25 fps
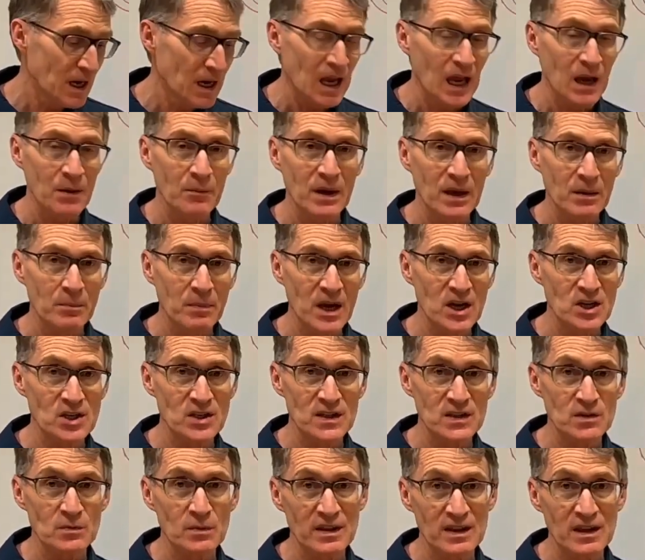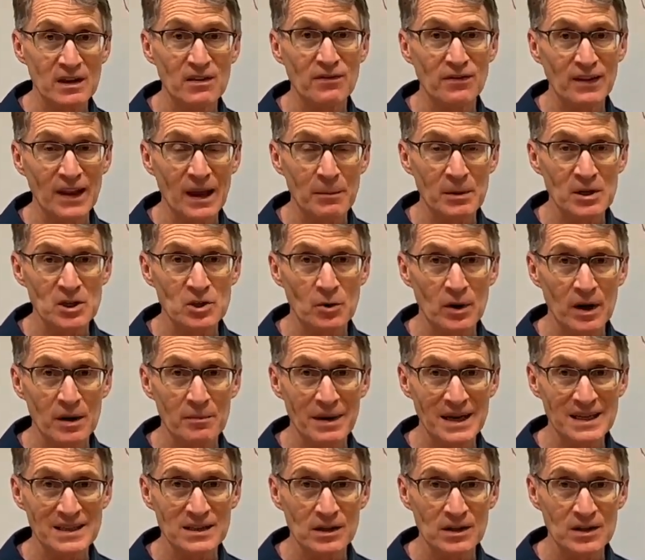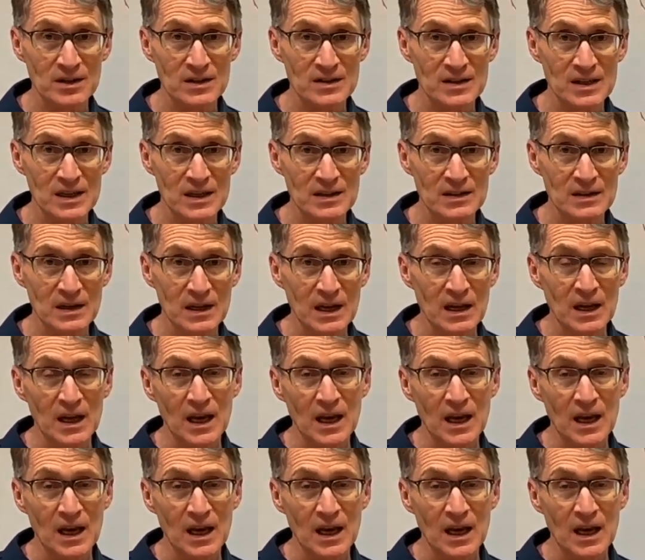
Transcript: and we had patients with inflammatory muscle disease.